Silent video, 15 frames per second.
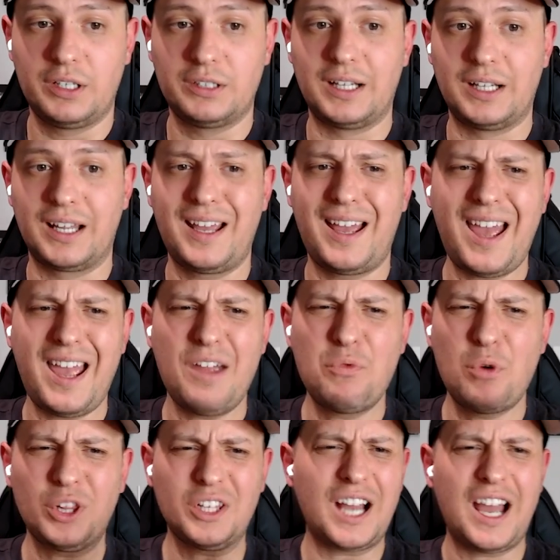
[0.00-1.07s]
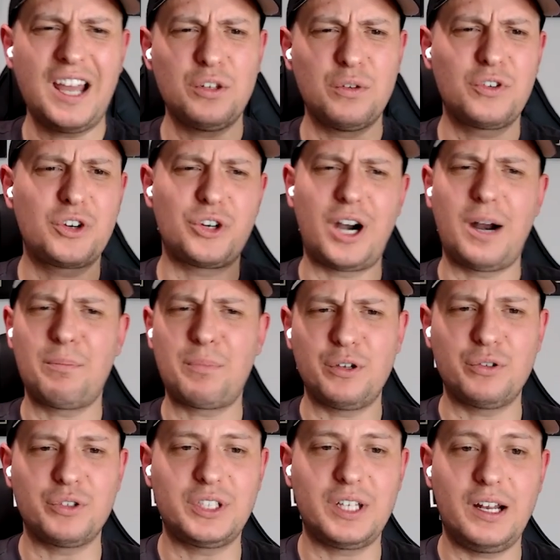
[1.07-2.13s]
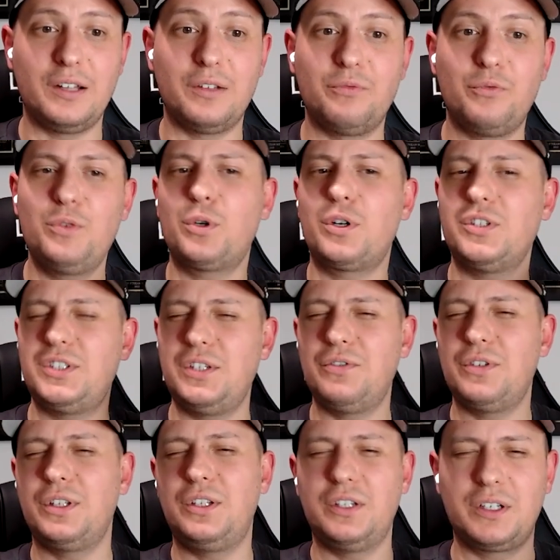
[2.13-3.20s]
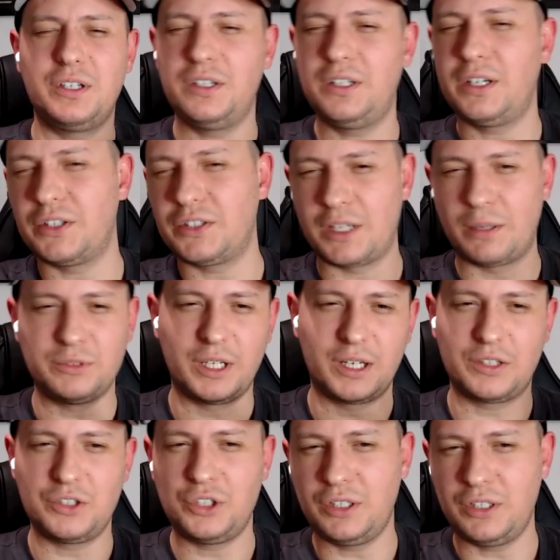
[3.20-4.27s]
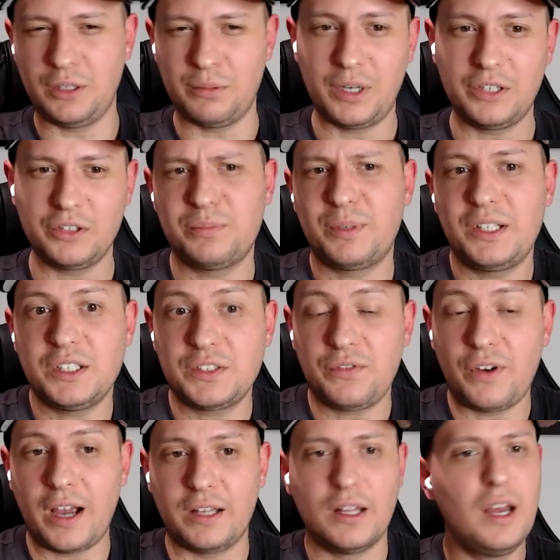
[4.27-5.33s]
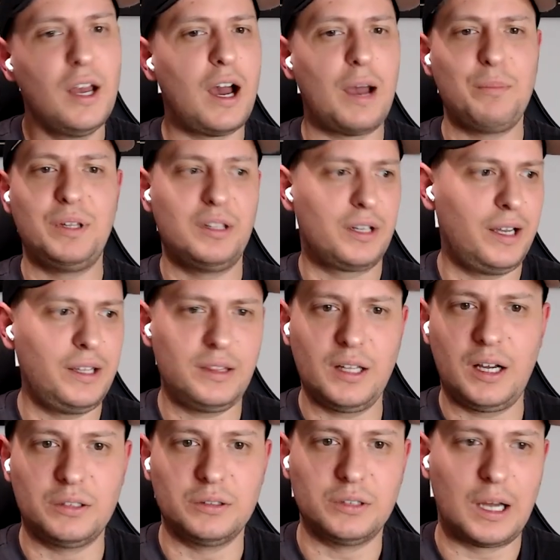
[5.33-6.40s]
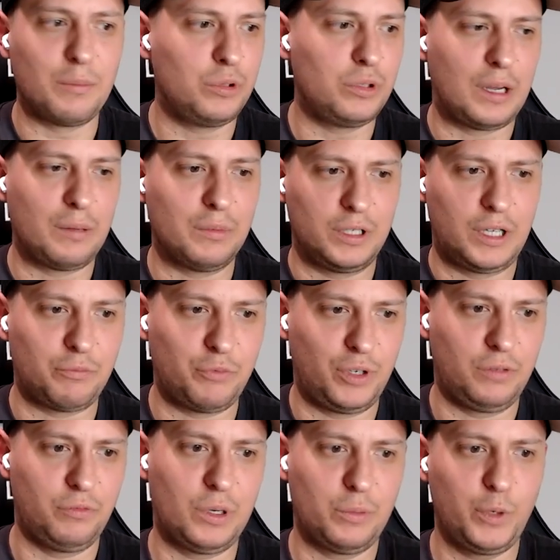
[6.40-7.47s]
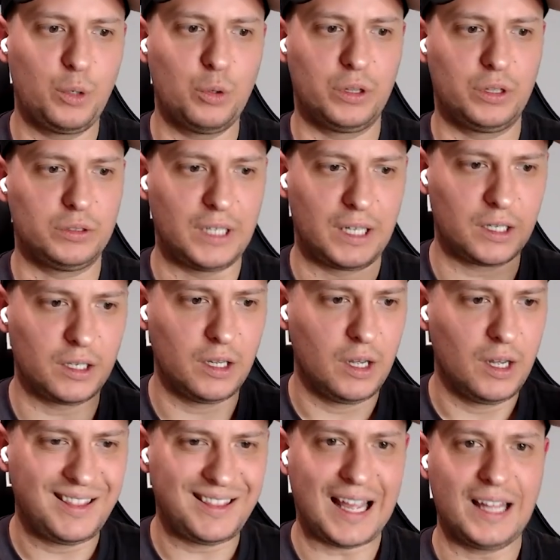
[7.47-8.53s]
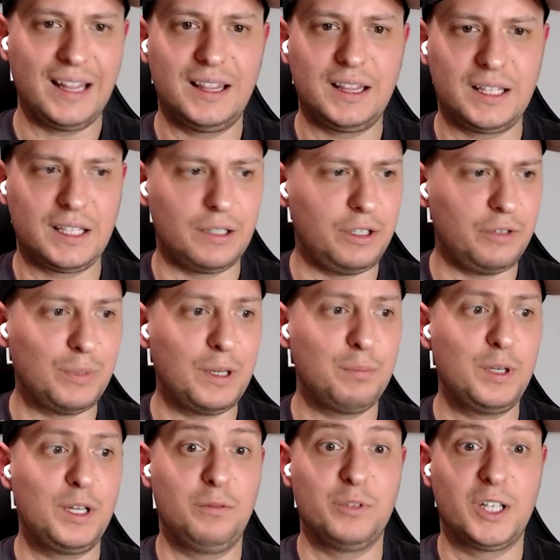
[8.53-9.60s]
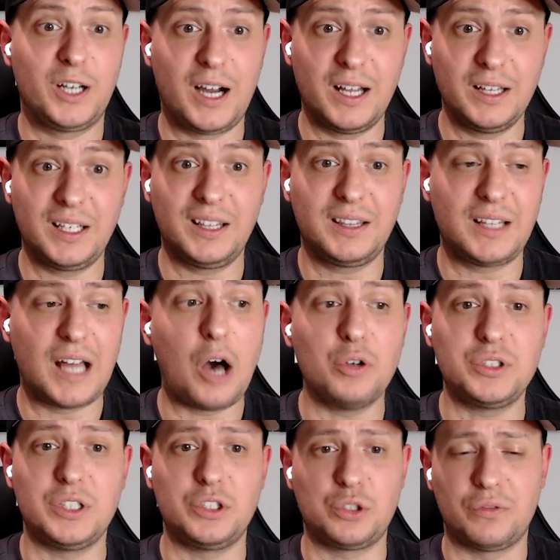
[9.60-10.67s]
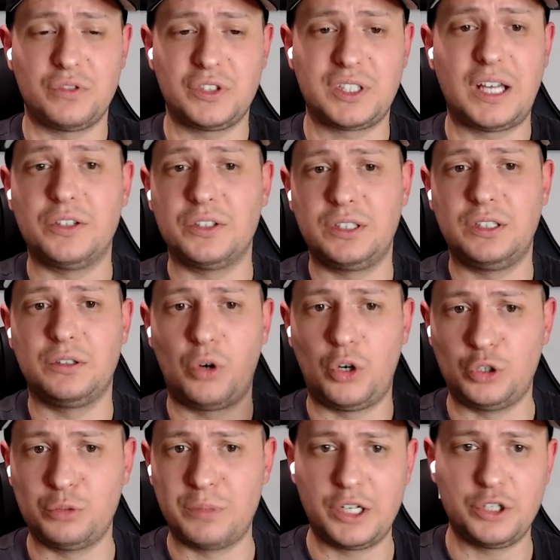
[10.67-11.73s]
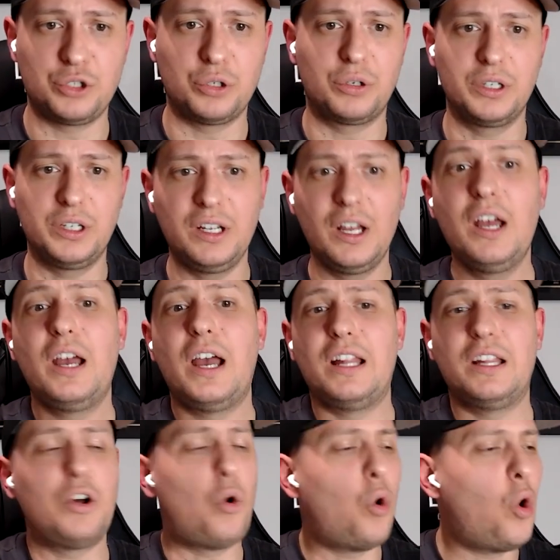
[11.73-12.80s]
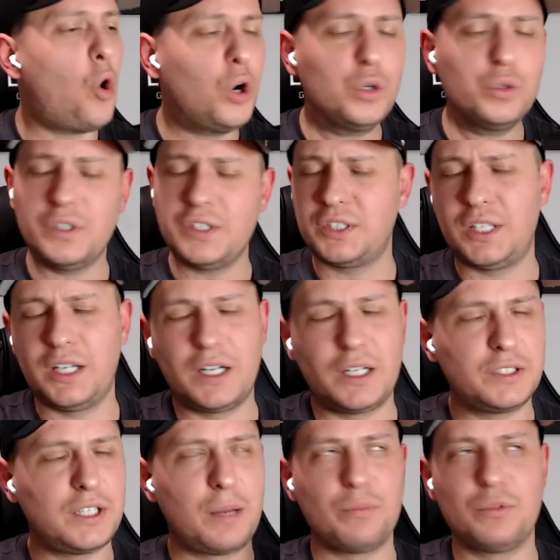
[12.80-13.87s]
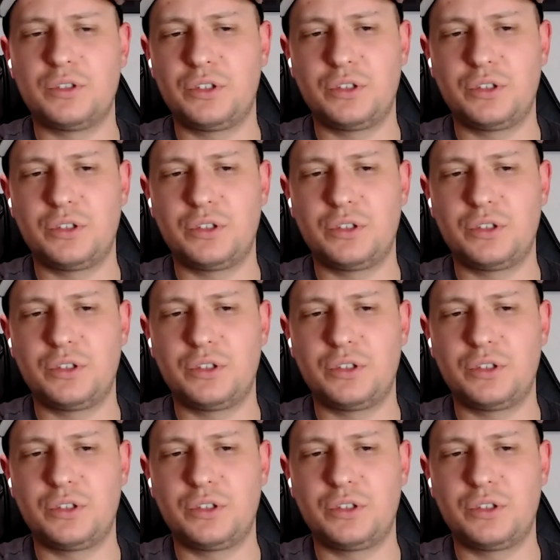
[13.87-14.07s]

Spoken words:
Like, hey, what kind of crap are you selling? We were receiving here and there some like shitty emails, but it's fine. I mean, right now we got like 10, maybe even 100,000 of sales in whole my journey, and always there are some